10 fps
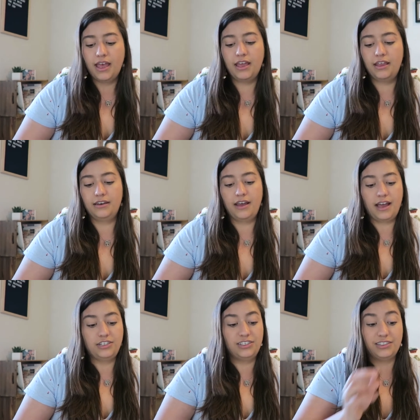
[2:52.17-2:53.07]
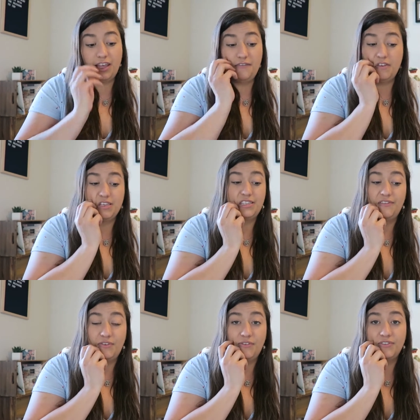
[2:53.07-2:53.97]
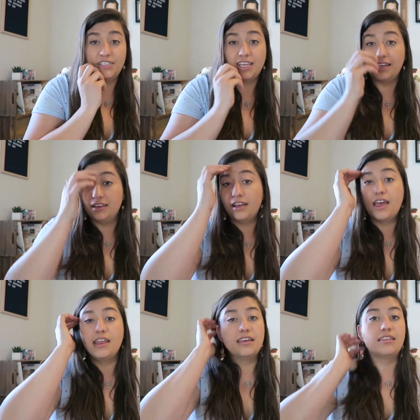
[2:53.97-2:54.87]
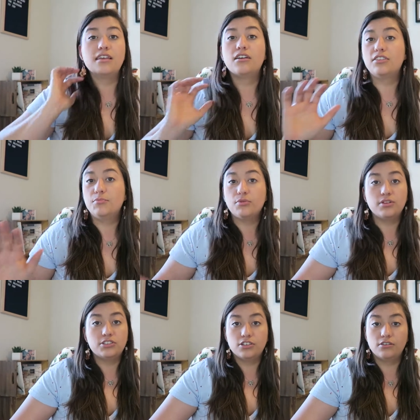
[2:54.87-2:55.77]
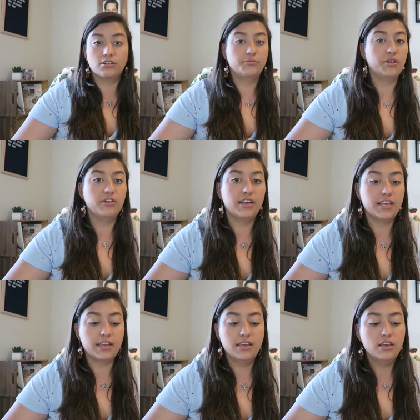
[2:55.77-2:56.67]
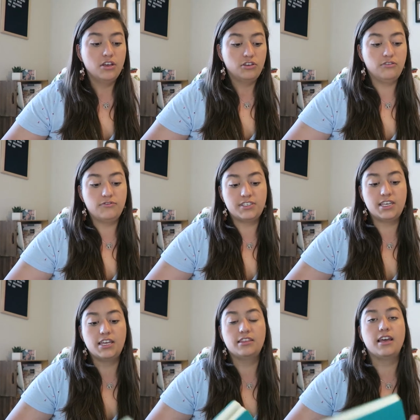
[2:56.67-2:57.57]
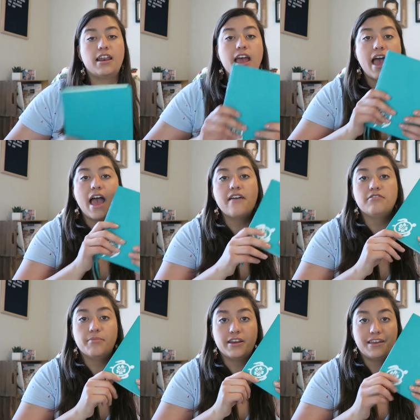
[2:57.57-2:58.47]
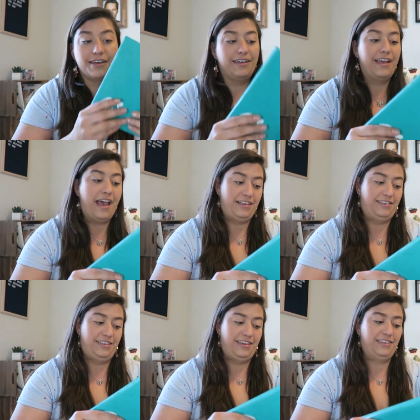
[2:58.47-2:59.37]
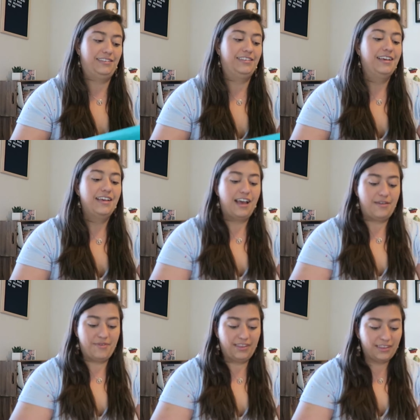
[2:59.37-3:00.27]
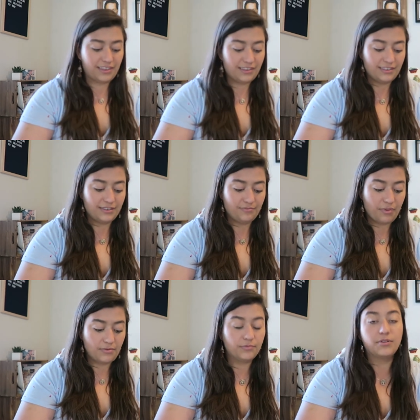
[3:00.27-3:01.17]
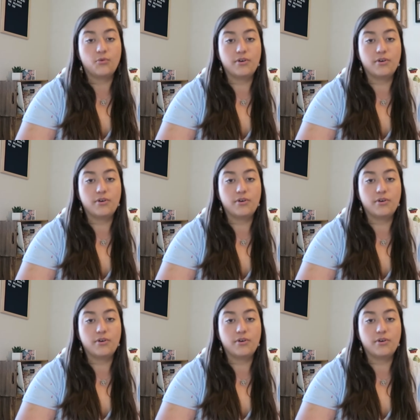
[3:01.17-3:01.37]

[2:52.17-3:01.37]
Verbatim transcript: and I just love this. If you've seen anything on the bullet journal community, you've seen that everybody has this. I mean, this is probably